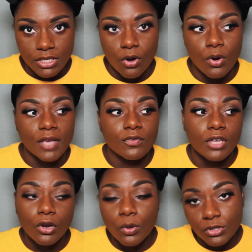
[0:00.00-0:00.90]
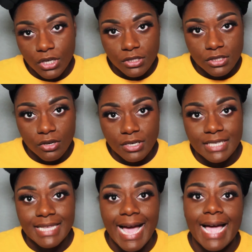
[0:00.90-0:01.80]
So if you don't know what your undertone
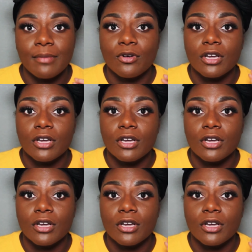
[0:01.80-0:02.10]
is, I'm